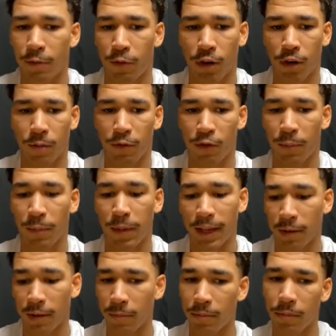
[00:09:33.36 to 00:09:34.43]
from
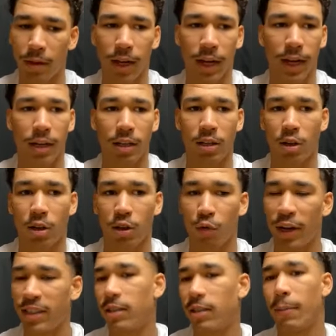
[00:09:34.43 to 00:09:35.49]
him and, you know, the
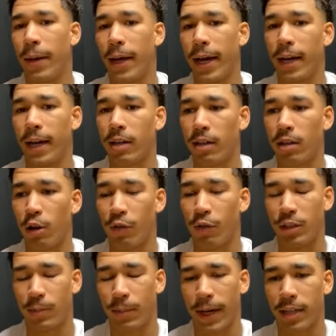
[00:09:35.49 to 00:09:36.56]
rest of the pack over
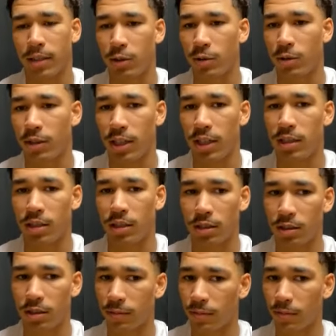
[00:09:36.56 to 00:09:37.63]
these past two
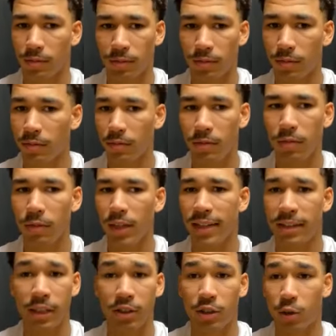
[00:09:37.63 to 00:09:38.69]
seasons
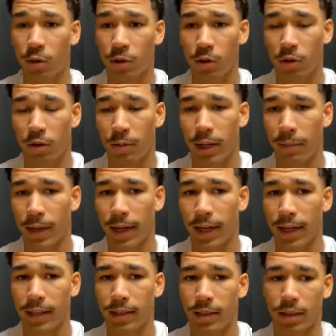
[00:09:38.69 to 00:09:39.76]
is historical in my
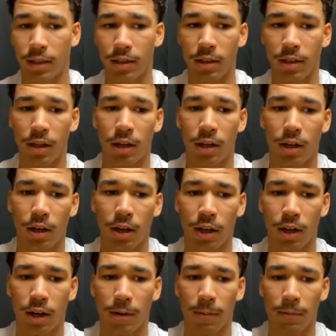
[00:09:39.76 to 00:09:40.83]
eyes.
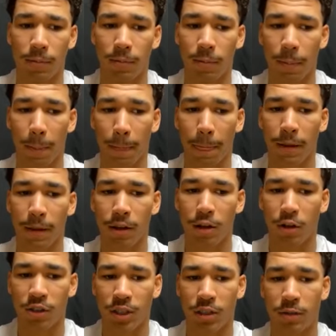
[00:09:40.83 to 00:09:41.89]
And, you
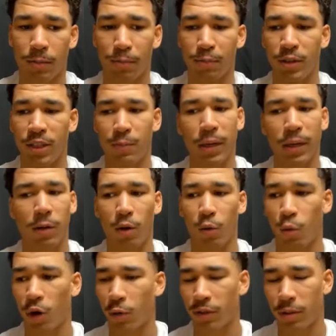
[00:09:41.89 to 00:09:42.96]
know, just being able to
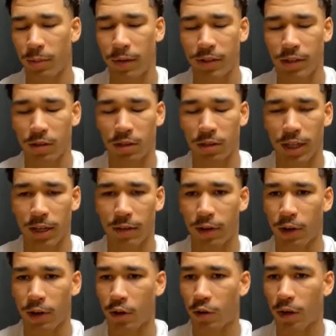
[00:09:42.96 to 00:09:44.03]
work with him every single day,
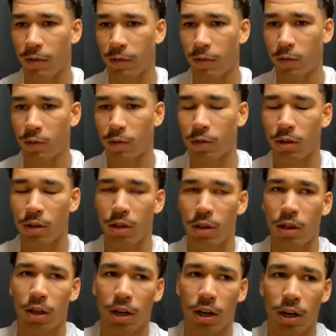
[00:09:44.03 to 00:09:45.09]
very grateful
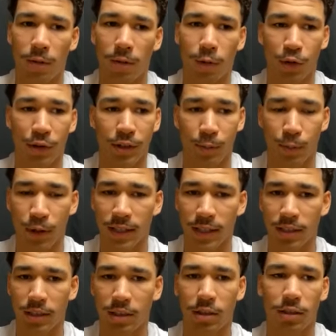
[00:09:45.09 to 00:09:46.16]
for his
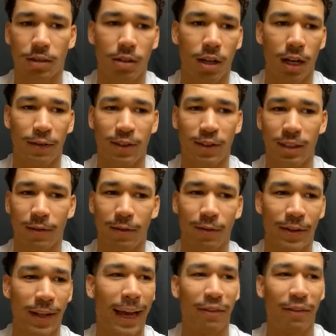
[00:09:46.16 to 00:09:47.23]
presence, obviously
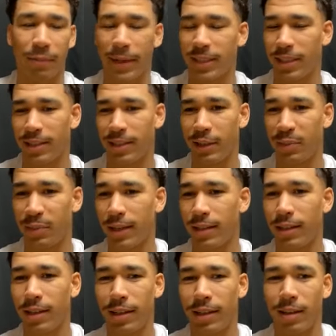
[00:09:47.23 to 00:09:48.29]
to have him as a teammate,